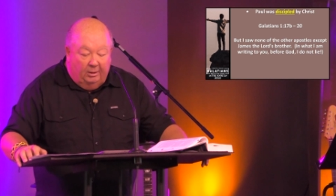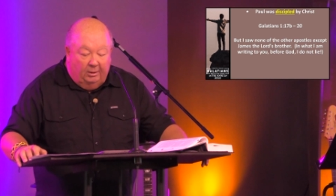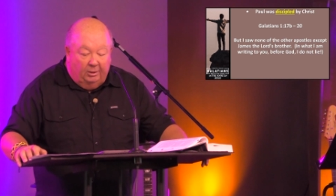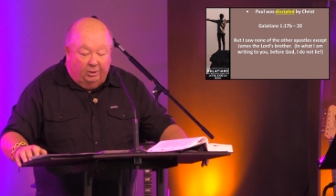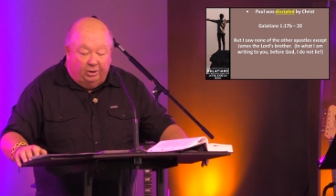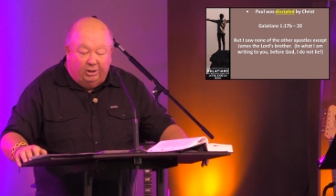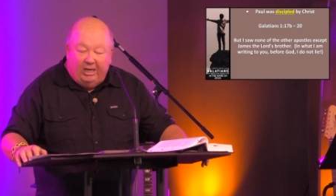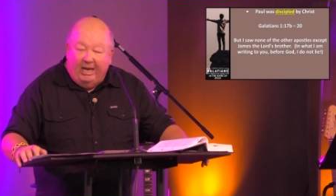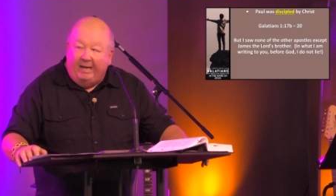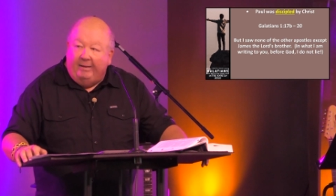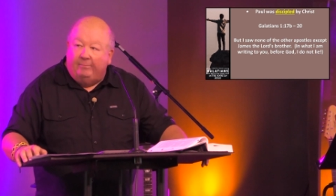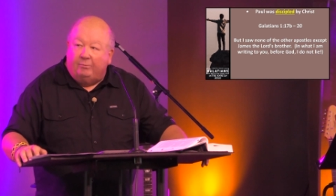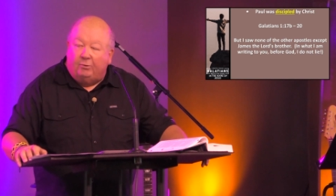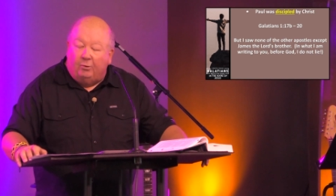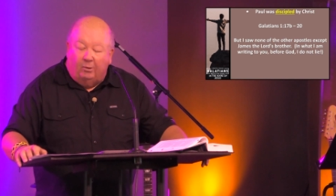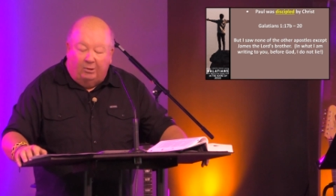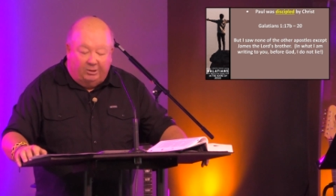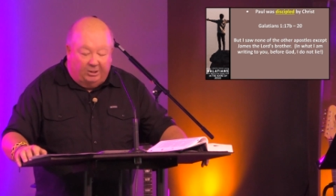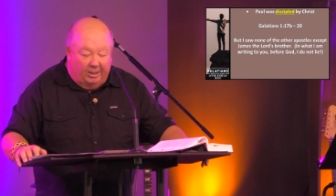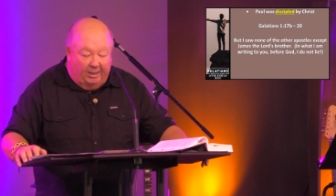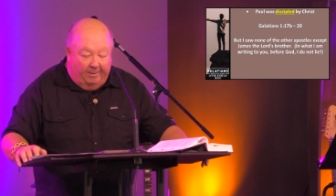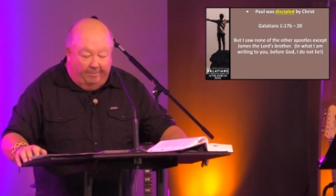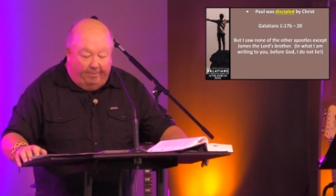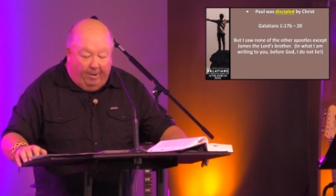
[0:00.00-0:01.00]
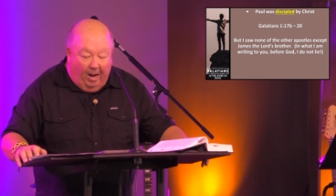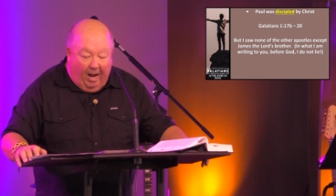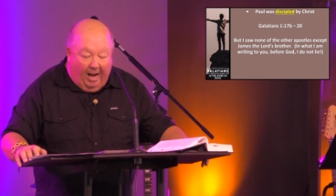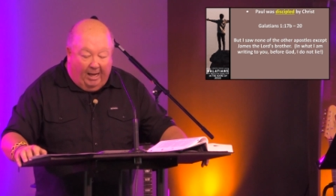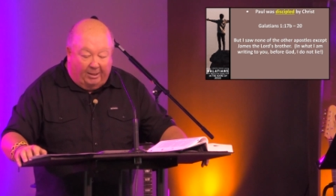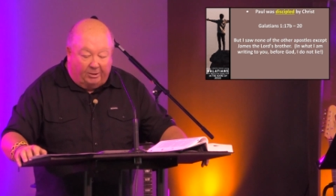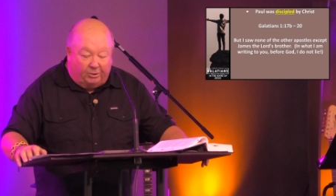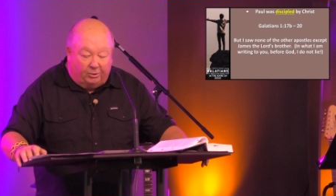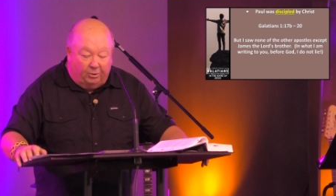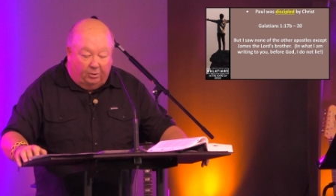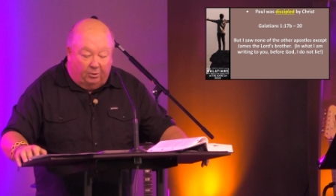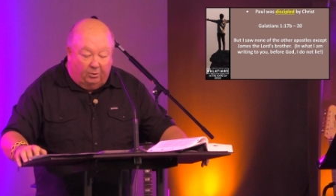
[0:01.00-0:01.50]
James was an
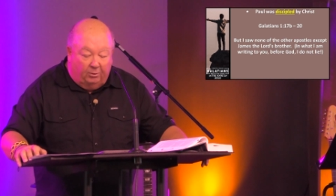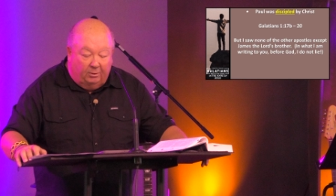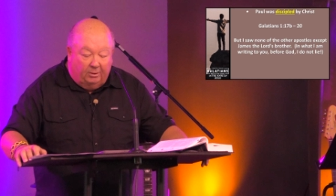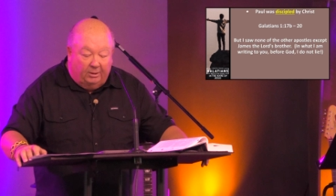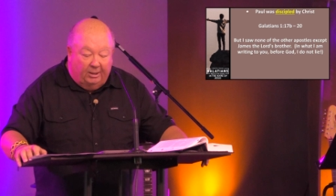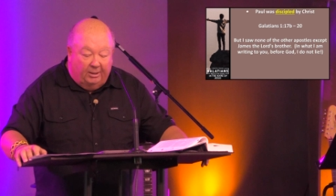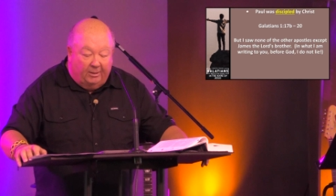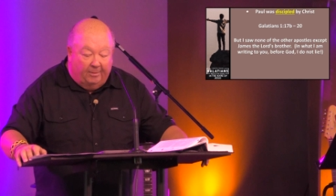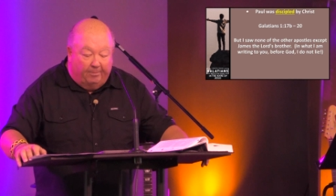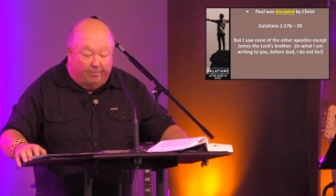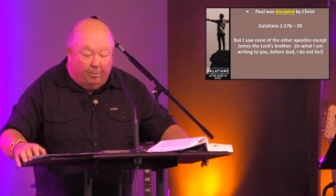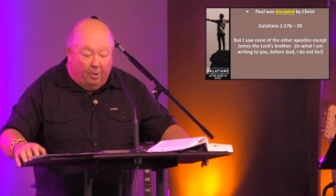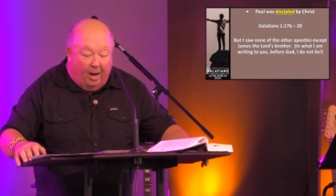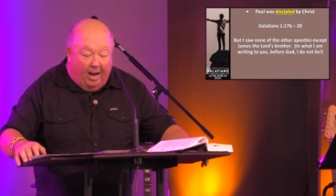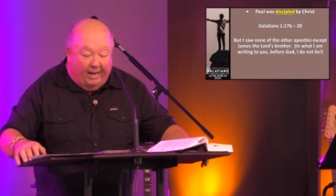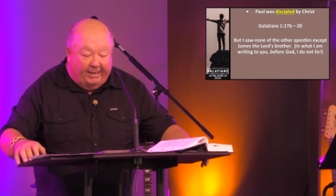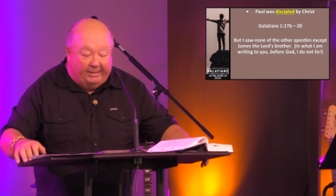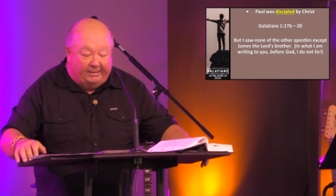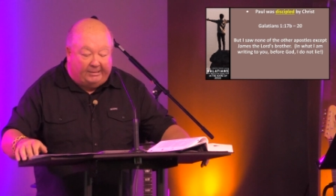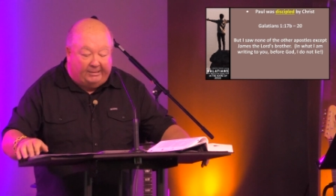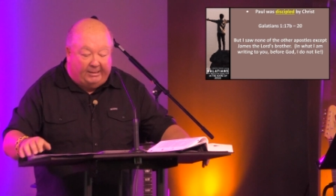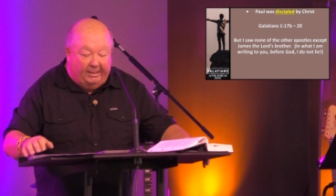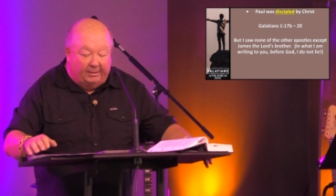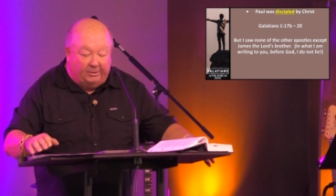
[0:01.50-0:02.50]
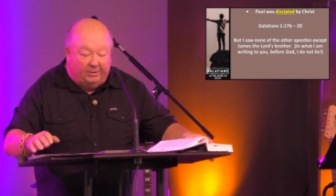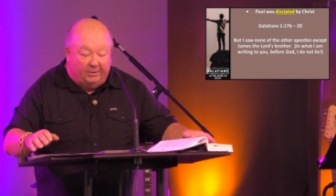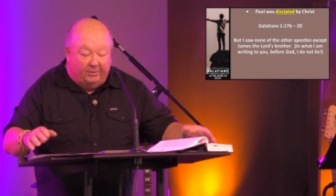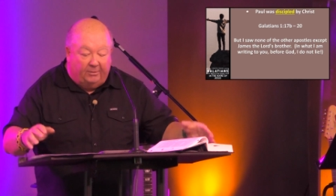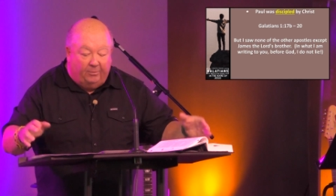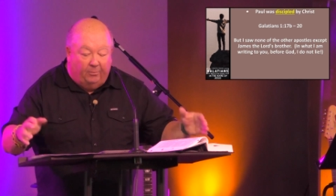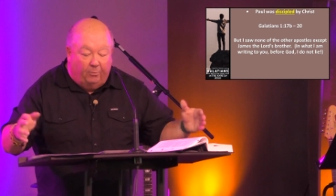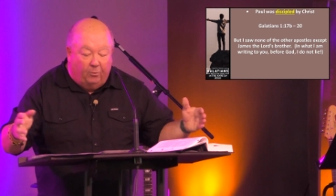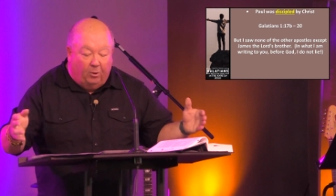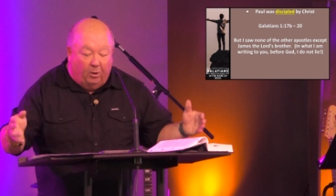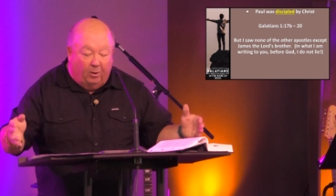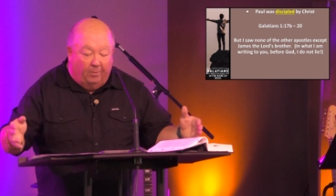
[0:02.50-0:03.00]
apostle in the broadest sense of the
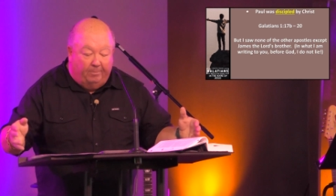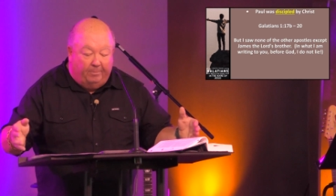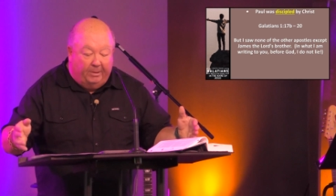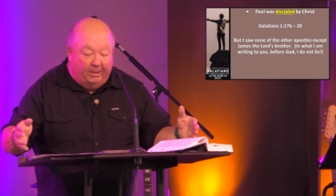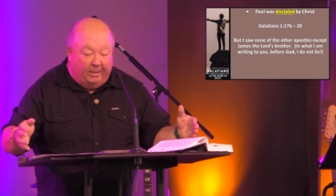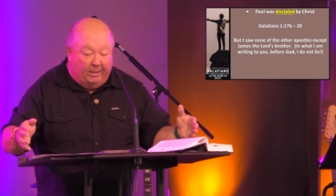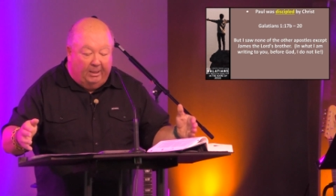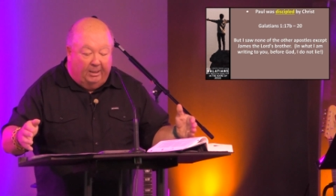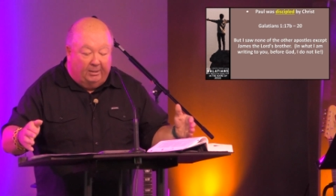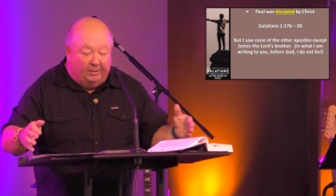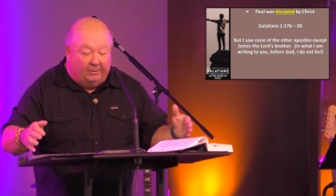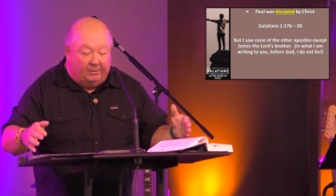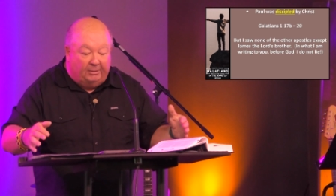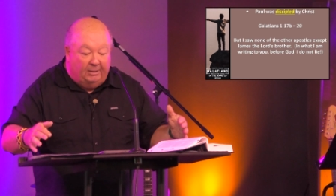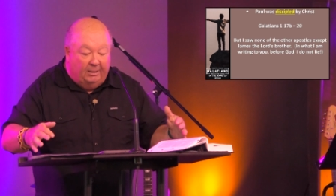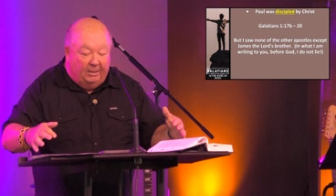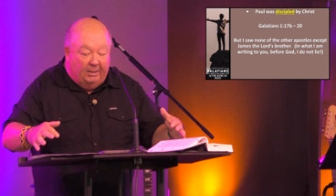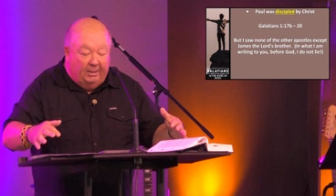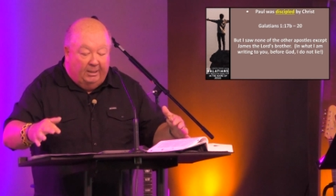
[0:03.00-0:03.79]
word because